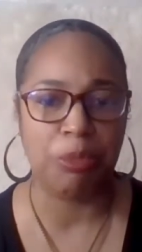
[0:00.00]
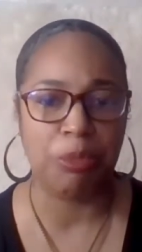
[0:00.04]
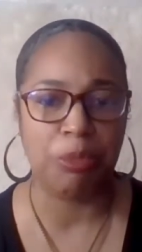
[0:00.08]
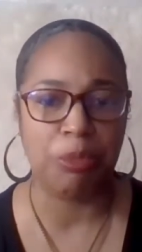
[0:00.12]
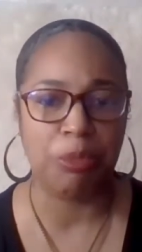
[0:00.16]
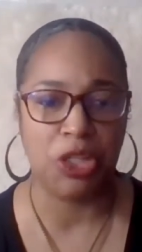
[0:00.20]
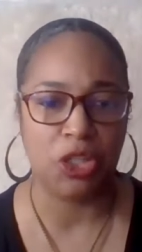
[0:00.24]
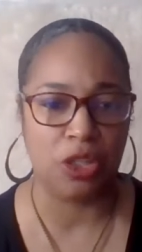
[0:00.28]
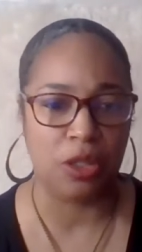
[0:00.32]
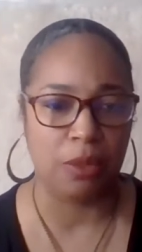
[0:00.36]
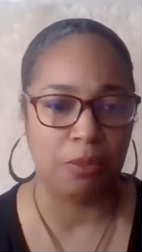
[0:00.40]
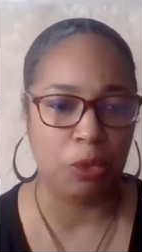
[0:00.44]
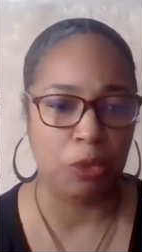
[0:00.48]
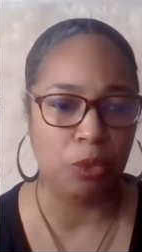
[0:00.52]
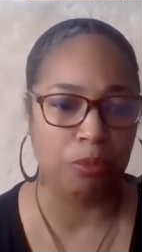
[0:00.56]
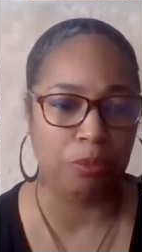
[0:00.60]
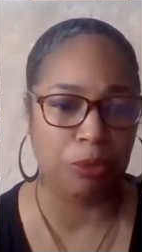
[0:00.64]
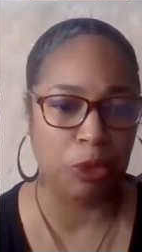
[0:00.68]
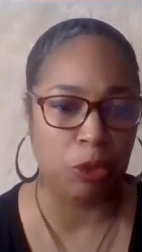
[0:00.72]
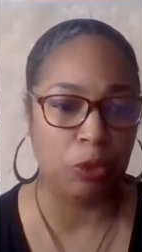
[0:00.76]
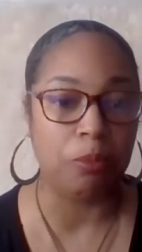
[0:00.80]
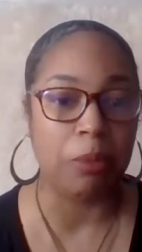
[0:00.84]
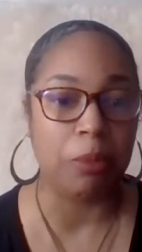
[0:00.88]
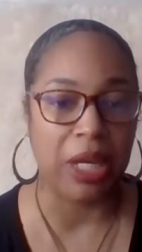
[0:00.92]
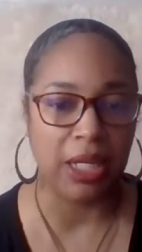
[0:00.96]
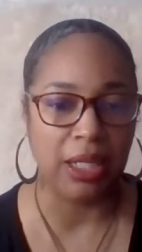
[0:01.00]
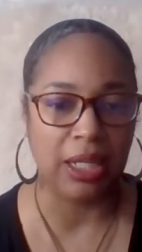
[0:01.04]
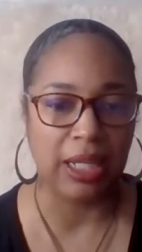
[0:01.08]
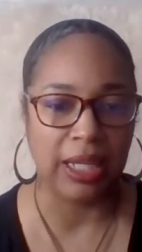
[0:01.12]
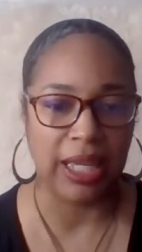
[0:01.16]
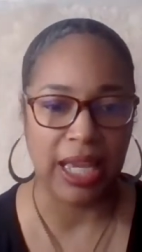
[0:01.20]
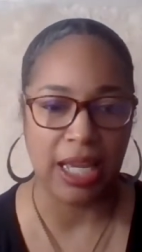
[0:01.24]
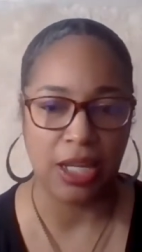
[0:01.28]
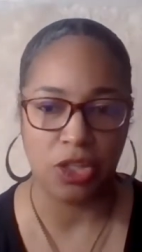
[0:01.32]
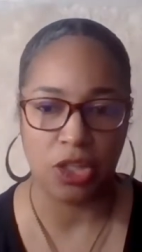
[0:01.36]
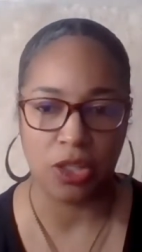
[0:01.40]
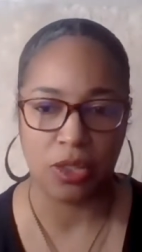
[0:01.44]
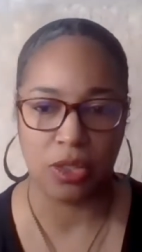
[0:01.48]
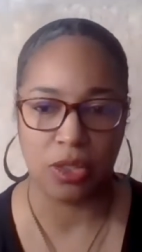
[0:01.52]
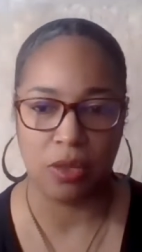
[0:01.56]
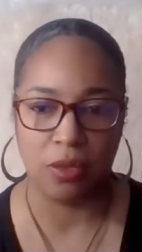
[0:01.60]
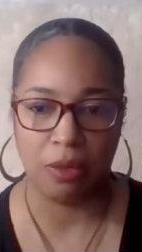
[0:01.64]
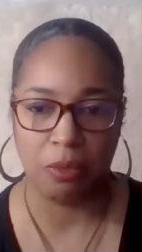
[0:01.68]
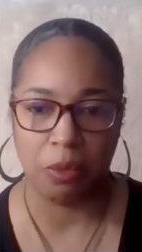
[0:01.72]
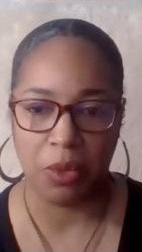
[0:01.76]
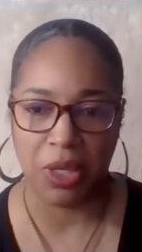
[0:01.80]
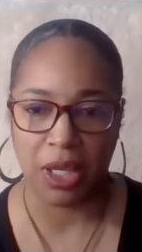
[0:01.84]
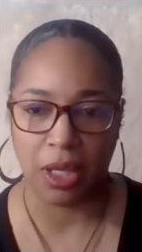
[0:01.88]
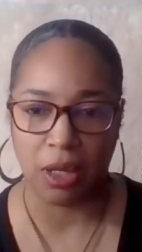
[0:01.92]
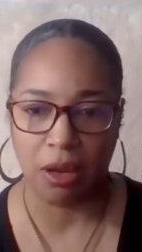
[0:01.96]
push the mute button again, just so that
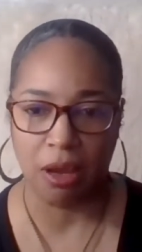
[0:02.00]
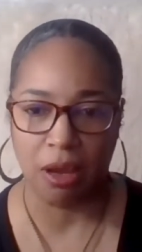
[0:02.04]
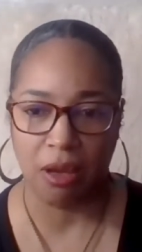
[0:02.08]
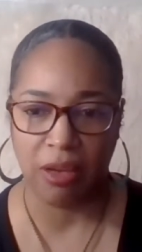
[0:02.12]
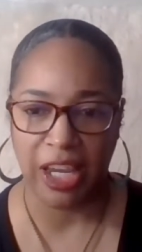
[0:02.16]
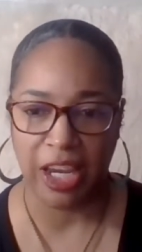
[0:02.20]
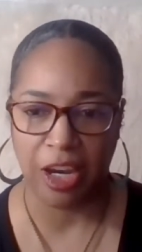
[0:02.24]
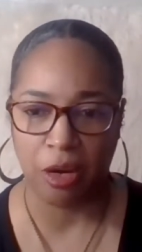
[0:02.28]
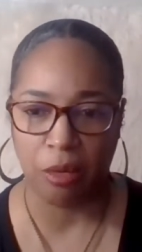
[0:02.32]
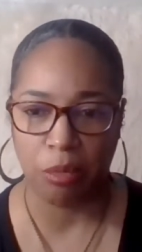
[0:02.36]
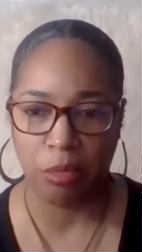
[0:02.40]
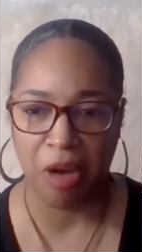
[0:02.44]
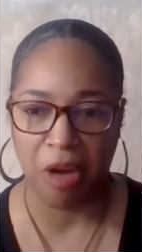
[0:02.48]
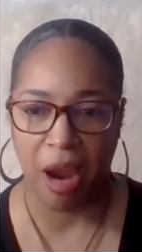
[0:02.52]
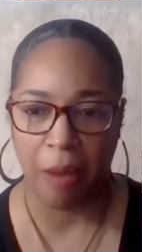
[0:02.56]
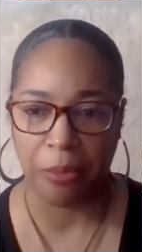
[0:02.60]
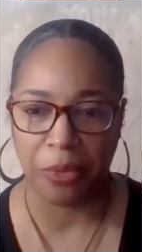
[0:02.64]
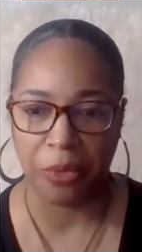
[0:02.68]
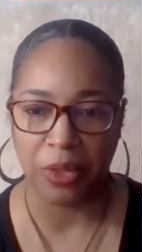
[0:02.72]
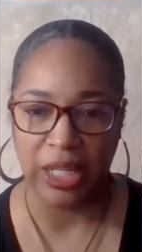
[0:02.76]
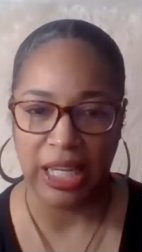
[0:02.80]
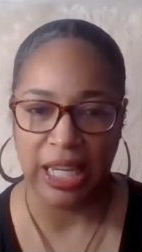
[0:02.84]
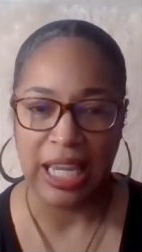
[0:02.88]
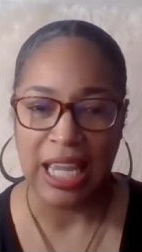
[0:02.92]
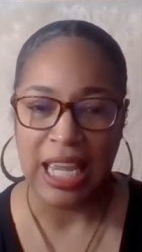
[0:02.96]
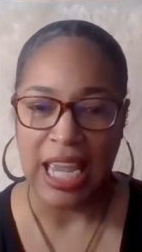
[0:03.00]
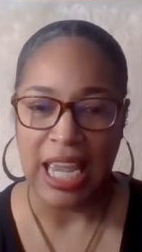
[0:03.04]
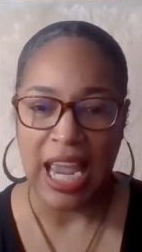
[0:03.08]
we can all hear properly.